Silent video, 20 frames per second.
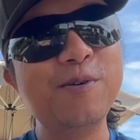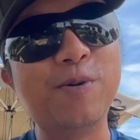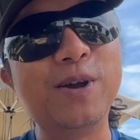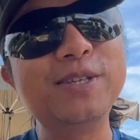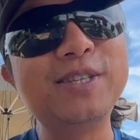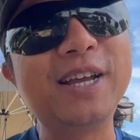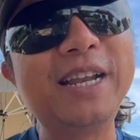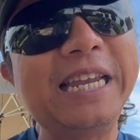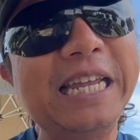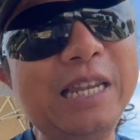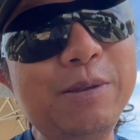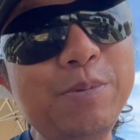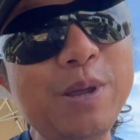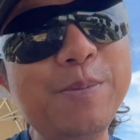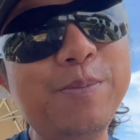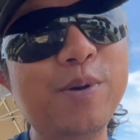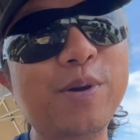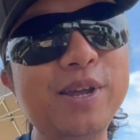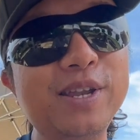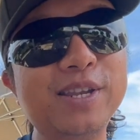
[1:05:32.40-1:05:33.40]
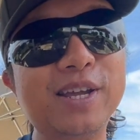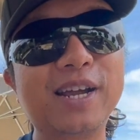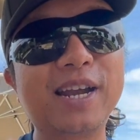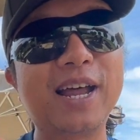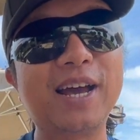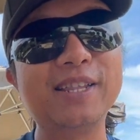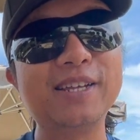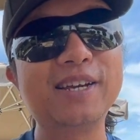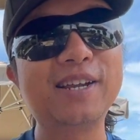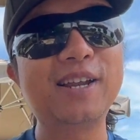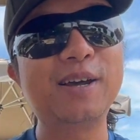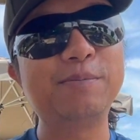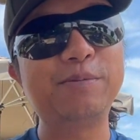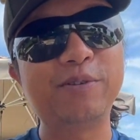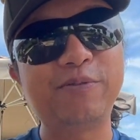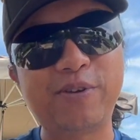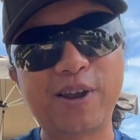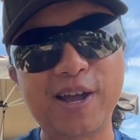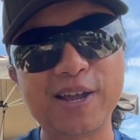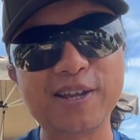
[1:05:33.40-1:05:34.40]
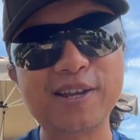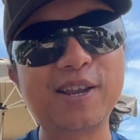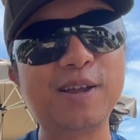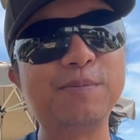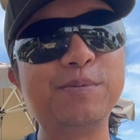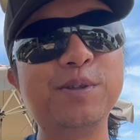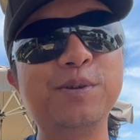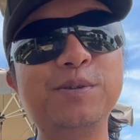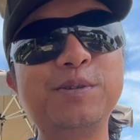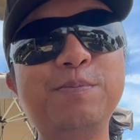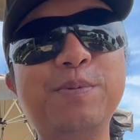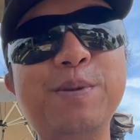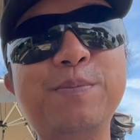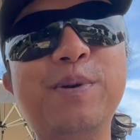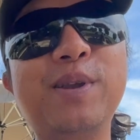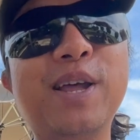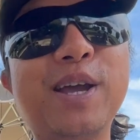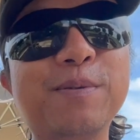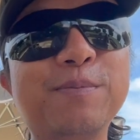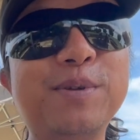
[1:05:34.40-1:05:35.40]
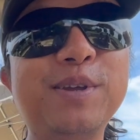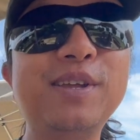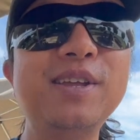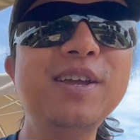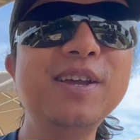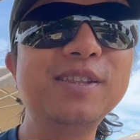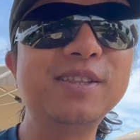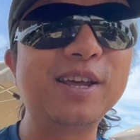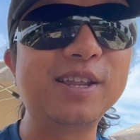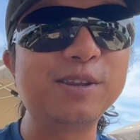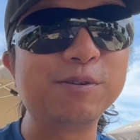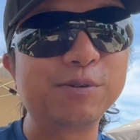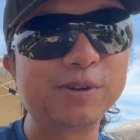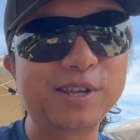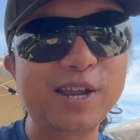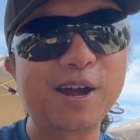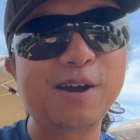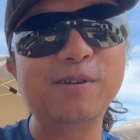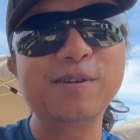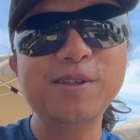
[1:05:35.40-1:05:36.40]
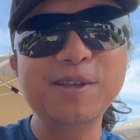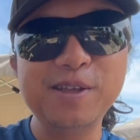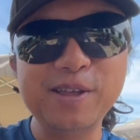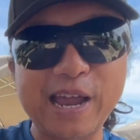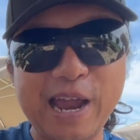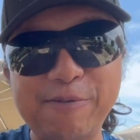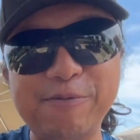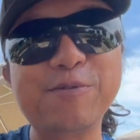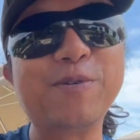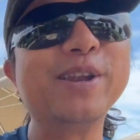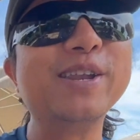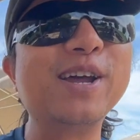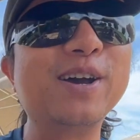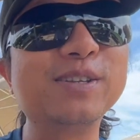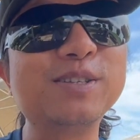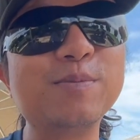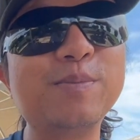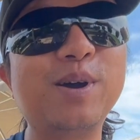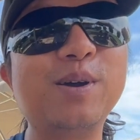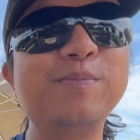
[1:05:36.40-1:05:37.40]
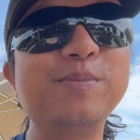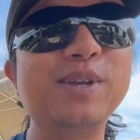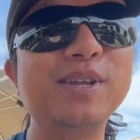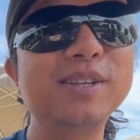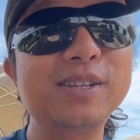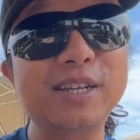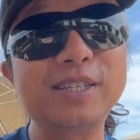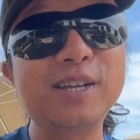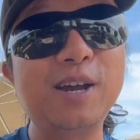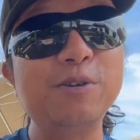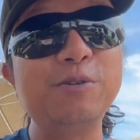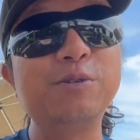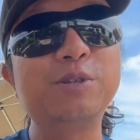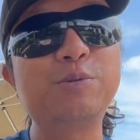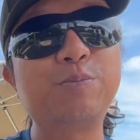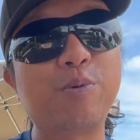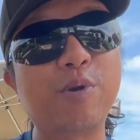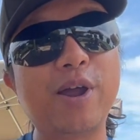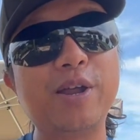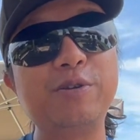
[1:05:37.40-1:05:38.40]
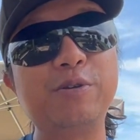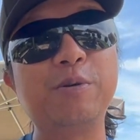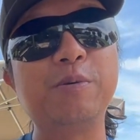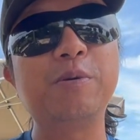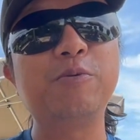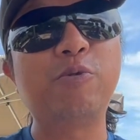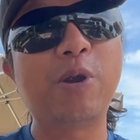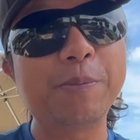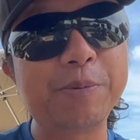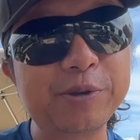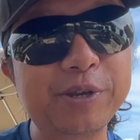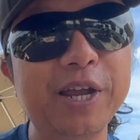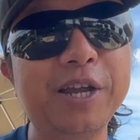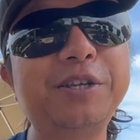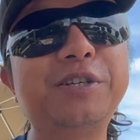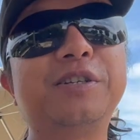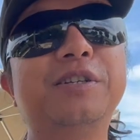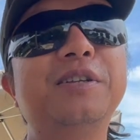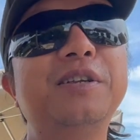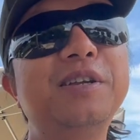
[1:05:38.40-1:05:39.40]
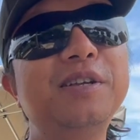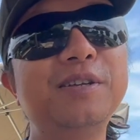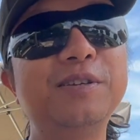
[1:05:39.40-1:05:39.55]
once I lead people in the glider club, the flying club knows people like me, then they will tell everyone else about me. That's how you spread your reputation.